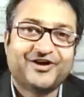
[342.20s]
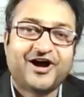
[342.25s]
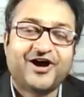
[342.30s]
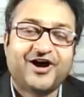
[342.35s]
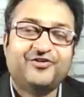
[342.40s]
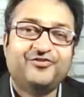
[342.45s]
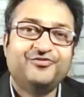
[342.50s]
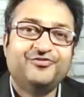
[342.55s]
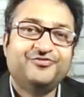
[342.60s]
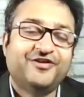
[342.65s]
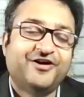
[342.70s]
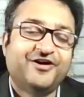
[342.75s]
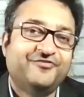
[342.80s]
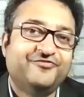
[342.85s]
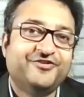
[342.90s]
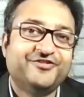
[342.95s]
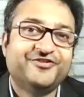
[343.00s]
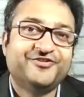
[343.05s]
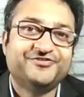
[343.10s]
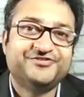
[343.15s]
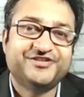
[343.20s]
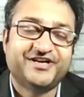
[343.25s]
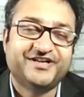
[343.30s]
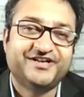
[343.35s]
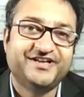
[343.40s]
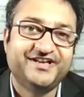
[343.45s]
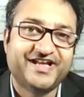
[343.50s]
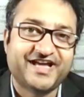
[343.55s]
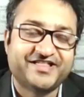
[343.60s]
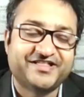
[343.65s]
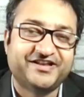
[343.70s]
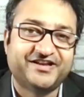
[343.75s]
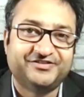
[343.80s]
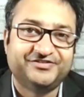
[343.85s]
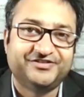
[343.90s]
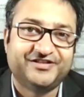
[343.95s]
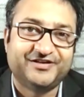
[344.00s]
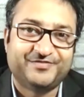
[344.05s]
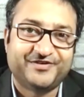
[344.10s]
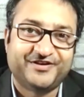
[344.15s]
how was your journey as an
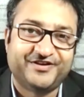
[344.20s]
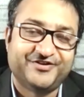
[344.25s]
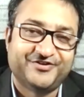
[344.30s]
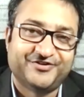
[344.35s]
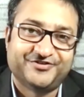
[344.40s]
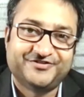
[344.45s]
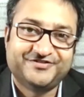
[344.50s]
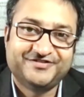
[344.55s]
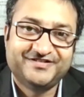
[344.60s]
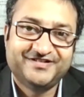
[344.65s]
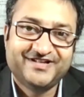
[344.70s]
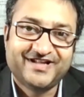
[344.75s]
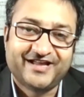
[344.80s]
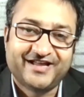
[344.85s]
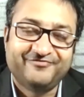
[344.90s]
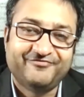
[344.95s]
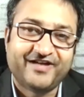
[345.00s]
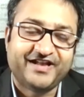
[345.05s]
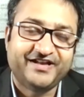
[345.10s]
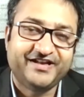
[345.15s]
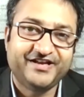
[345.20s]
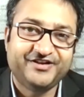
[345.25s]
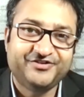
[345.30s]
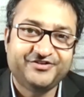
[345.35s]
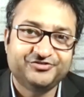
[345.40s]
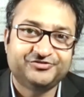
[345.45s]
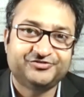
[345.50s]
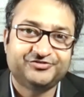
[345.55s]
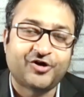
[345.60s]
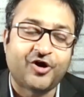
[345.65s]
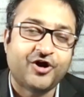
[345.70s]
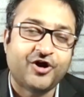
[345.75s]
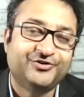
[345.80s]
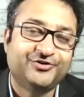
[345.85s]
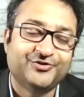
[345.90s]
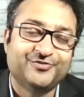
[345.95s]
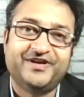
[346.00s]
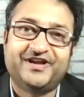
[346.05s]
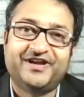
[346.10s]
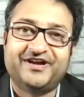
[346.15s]
entrepreneur? And when did you
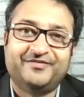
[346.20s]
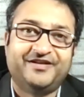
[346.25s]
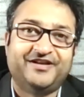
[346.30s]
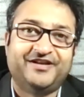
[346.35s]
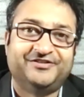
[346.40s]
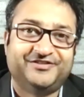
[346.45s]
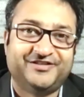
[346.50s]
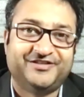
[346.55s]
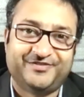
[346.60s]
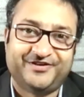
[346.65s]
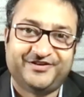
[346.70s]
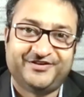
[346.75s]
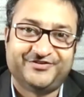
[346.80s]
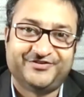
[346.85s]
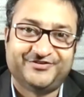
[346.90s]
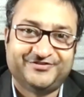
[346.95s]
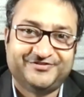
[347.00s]
thought to become an entrepreneur?